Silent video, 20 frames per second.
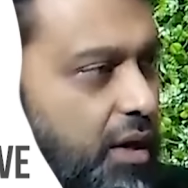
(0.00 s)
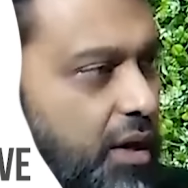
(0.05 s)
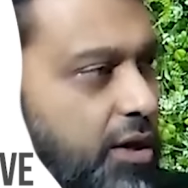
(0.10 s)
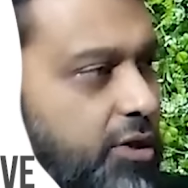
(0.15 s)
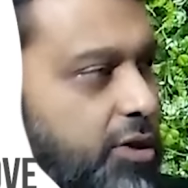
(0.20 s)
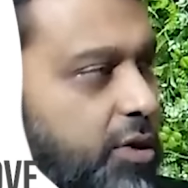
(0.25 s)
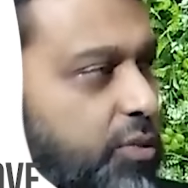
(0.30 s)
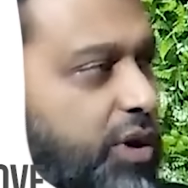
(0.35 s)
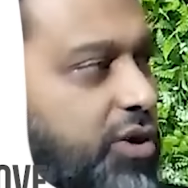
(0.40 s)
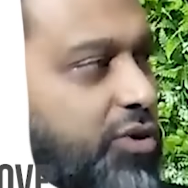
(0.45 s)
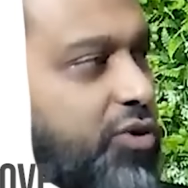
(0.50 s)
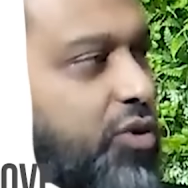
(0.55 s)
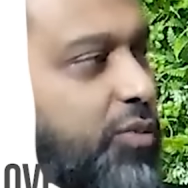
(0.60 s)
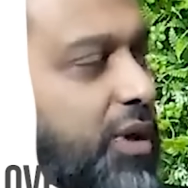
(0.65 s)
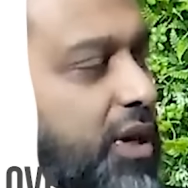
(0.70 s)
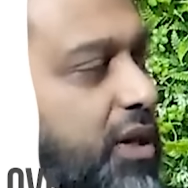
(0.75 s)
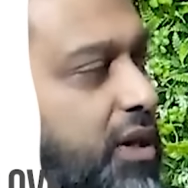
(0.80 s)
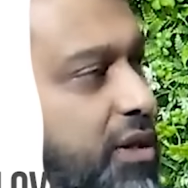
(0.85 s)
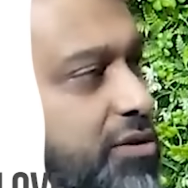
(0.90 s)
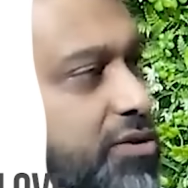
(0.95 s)
the one whom
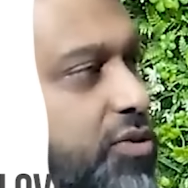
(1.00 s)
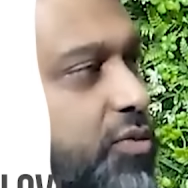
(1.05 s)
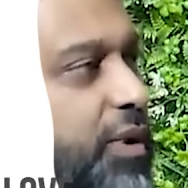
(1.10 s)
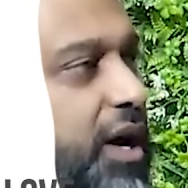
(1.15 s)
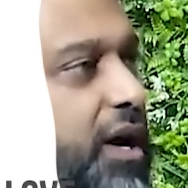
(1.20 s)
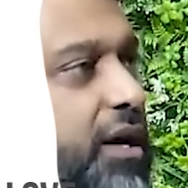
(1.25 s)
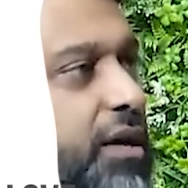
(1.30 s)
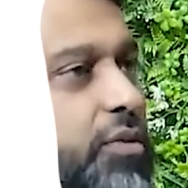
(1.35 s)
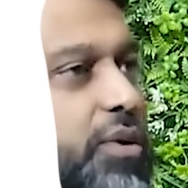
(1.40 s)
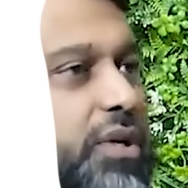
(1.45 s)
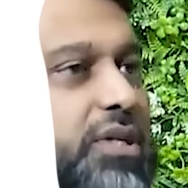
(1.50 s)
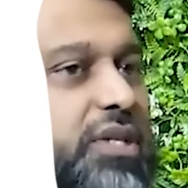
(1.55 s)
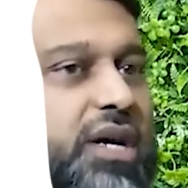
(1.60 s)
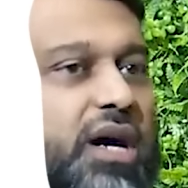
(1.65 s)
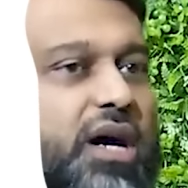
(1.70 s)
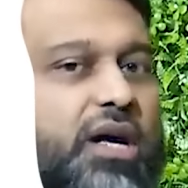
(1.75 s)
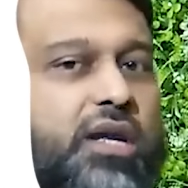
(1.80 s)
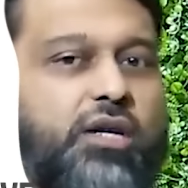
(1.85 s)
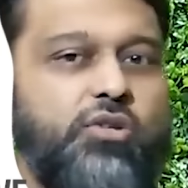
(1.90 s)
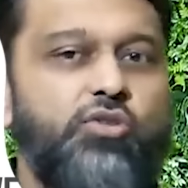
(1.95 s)
Allah subhanahu wa
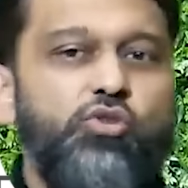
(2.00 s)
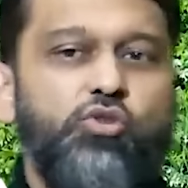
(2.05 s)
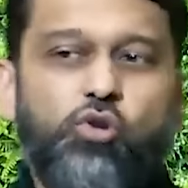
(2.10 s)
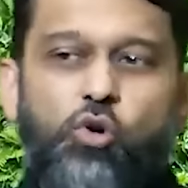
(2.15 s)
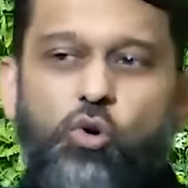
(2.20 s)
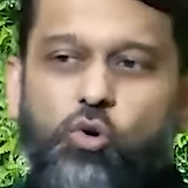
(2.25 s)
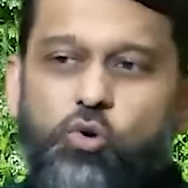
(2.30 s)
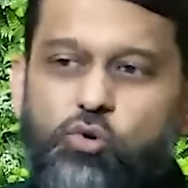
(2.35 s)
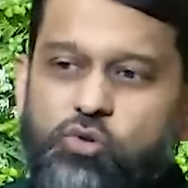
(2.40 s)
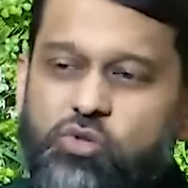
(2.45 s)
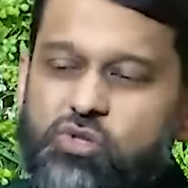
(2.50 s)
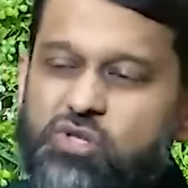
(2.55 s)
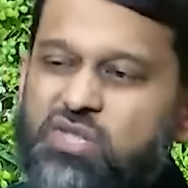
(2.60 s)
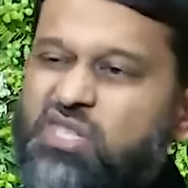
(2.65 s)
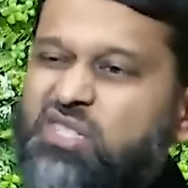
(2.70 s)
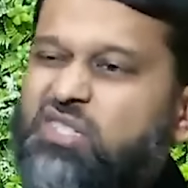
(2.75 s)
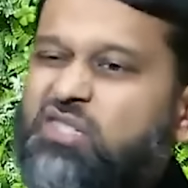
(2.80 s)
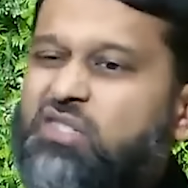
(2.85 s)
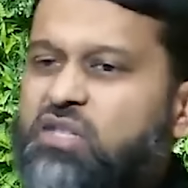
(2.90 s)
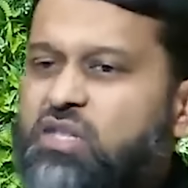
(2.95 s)
ta'ala chose to
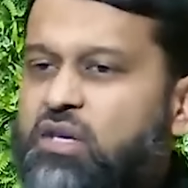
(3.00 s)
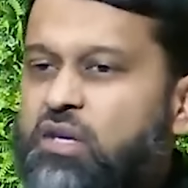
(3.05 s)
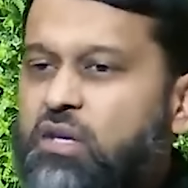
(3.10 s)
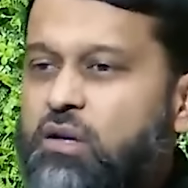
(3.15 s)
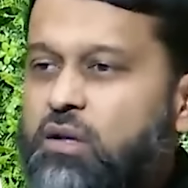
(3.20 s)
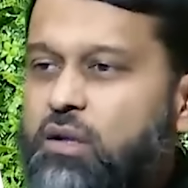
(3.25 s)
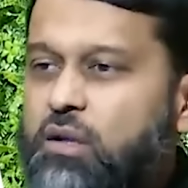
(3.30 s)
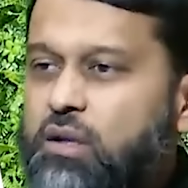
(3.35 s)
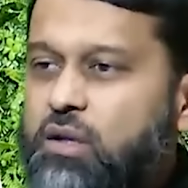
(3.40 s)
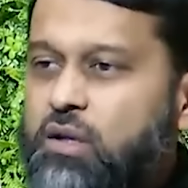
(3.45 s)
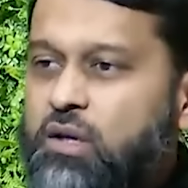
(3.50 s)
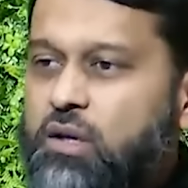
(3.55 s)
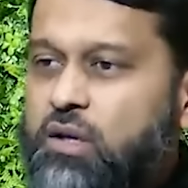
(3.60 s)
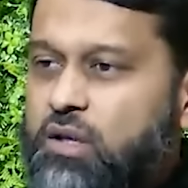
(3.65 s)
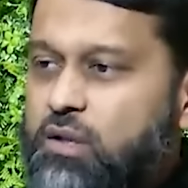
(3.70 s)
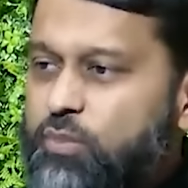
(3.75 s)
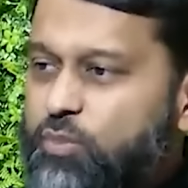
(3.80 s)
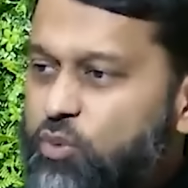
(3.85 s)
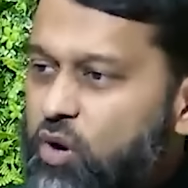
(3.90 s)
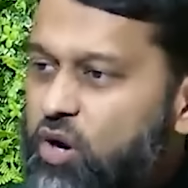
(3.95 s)
seal
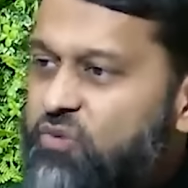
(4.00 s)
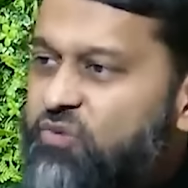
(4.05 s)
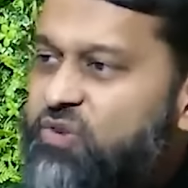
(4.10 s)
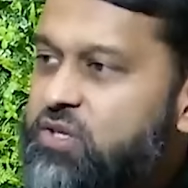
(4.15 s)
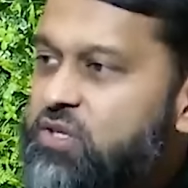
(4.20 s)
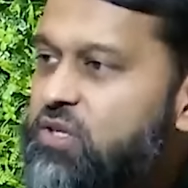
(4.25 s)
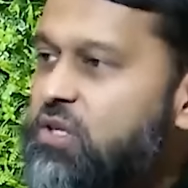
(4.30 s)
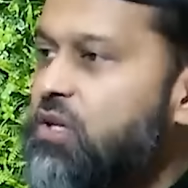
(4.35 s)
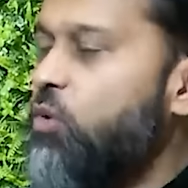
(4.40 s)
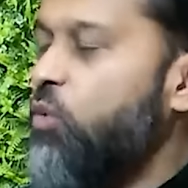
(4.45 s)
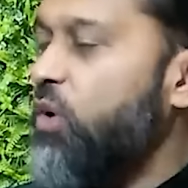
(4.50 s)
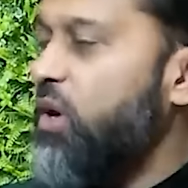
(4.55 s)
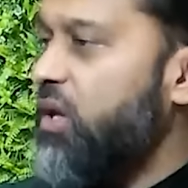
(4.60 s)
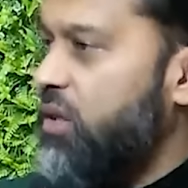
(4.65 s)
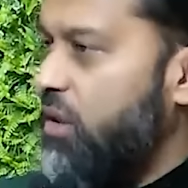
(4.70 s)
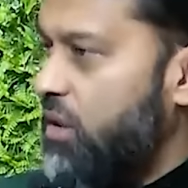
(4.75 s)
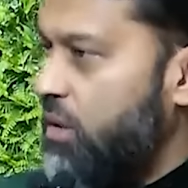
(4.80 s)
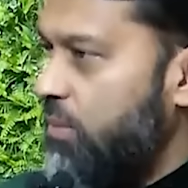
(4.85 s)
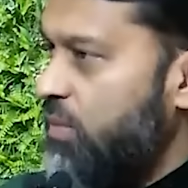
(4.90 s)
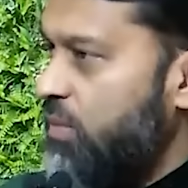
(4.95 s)
the prophecy
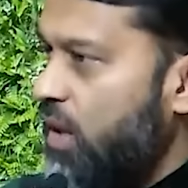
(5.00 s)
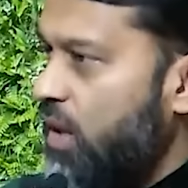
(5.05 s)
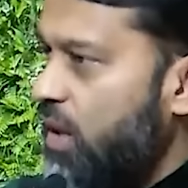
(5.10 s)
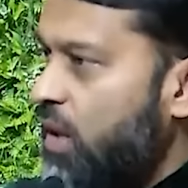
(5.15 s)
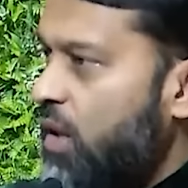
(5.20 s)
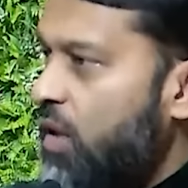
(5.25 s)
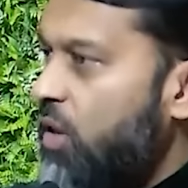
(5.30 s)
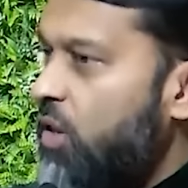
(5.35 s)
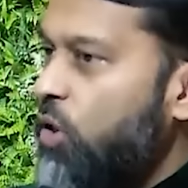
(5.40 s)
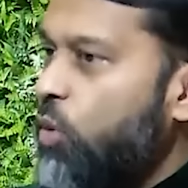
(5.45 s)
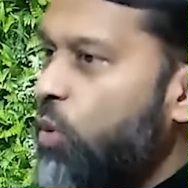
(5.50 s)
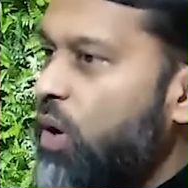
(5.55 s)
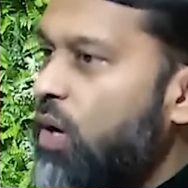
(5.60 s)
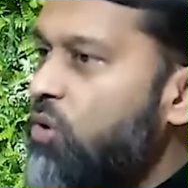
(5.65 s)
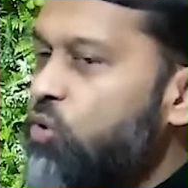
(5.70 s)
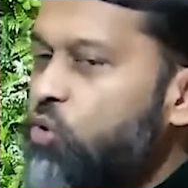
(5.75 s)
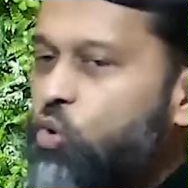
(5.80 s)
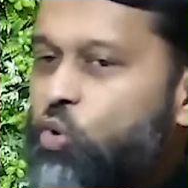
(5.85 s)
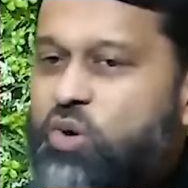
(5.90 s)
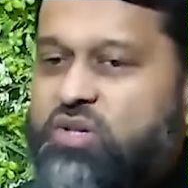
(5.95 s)
with the one
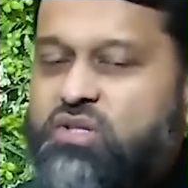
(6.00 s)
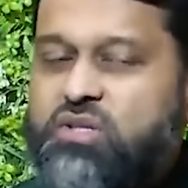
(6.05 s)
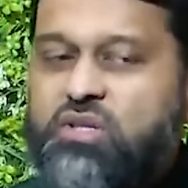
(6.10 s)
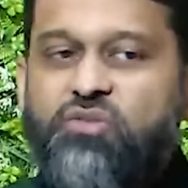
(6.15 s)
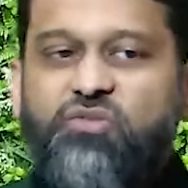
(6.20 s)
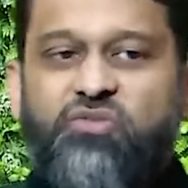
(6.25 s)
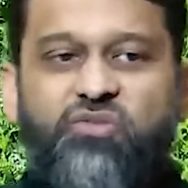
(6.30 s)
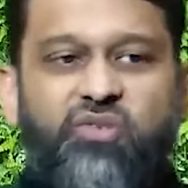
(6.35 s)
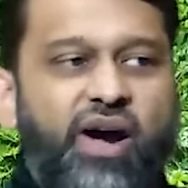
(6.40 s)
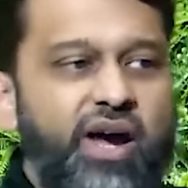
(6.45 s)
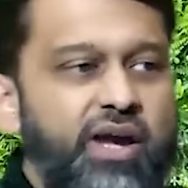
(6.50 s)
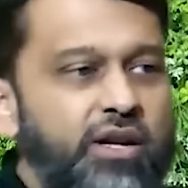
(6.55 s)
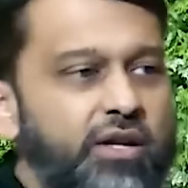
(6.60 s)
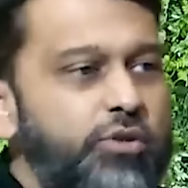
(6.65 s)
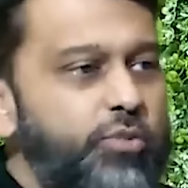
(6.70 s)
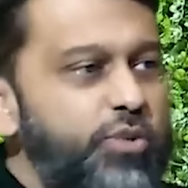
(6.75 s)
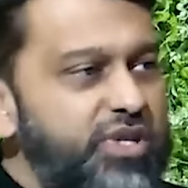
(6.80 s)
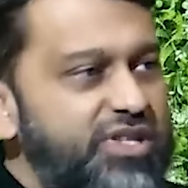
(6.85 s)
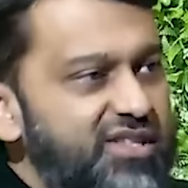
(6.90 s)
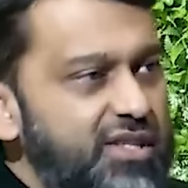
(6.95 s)
who was the final
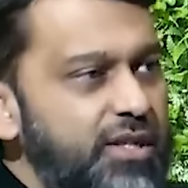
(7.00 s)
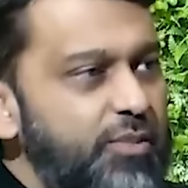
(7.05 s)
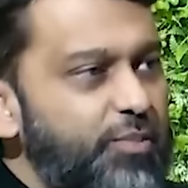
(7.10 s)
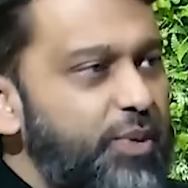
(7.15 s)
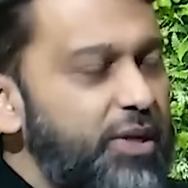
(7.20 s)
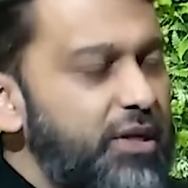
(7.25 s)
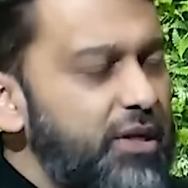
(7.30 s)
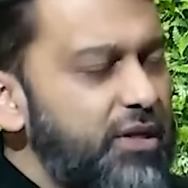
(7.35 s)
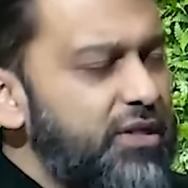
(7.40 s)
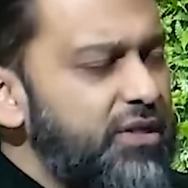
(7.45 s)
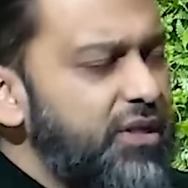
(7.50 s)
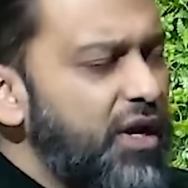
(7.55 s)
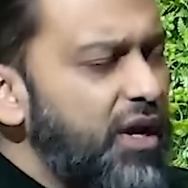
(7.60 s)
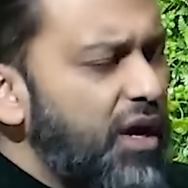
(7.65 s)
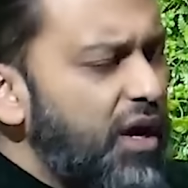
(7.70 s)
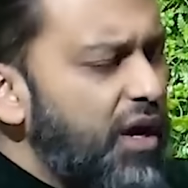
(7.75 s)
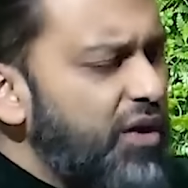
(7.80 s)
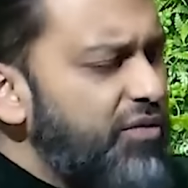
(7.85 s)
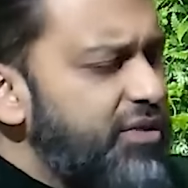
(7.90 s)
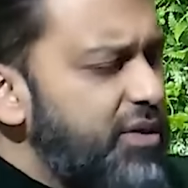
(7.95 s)
recipient
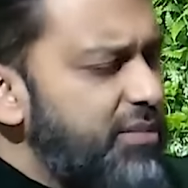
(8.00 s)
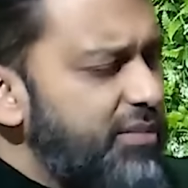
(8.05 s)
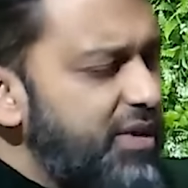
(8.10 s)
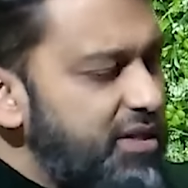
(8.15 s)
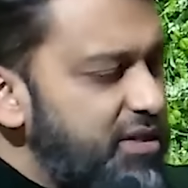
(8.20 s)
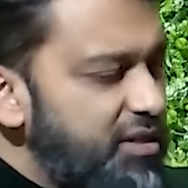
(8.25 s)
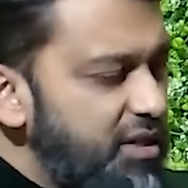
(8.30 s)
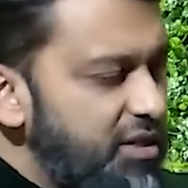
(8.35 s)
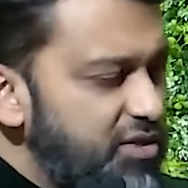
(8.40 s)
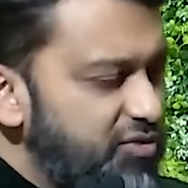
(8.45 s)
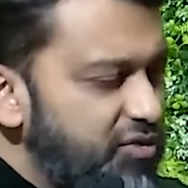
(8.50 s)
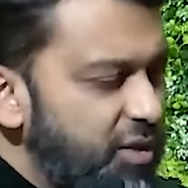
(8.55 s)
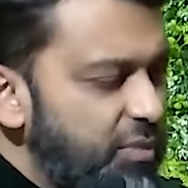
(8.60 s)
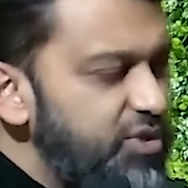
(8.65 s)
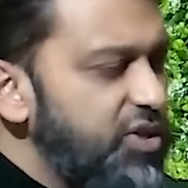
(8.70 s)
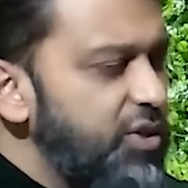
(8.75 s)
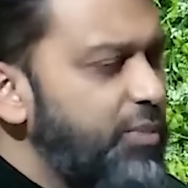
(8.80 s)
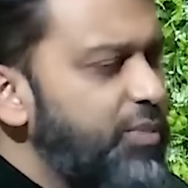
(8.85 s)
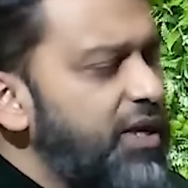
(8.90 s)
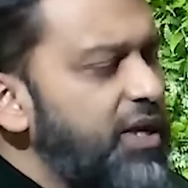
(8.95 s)
of the message from
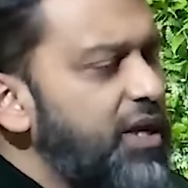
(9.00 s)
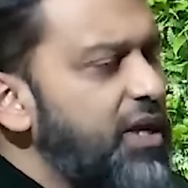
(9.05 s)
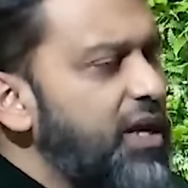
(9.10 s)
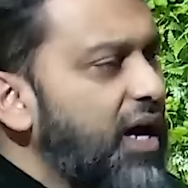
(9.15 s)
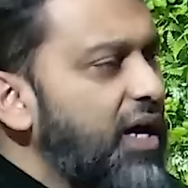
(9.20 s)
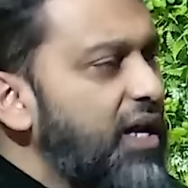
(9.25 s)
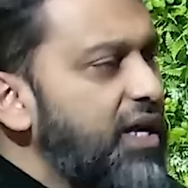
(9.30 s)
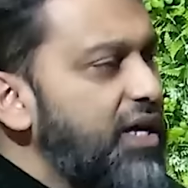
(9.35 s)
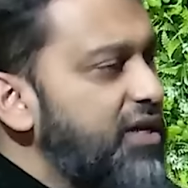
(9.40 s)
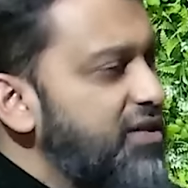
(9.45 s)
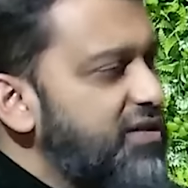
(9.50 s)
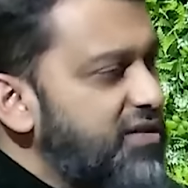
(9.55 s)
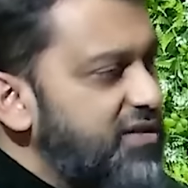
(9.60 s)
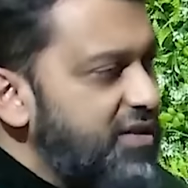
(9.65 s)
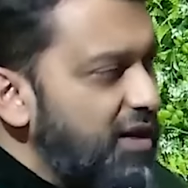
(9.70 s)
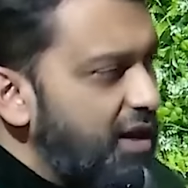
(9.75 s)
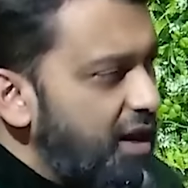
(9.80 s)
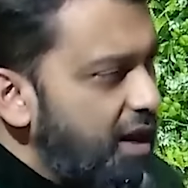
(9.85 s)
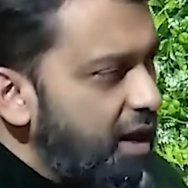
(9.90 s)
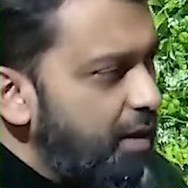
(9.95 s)
Jibril alayhi
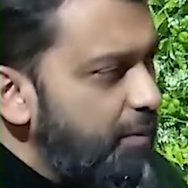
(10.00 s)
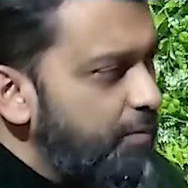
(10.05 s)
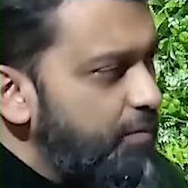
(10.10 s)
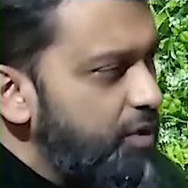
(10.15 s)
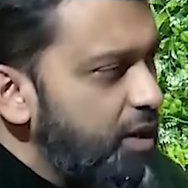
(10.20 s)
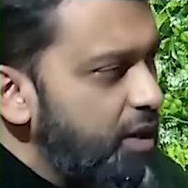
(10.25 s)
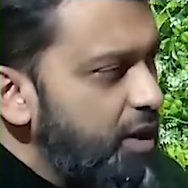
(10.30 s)
salam,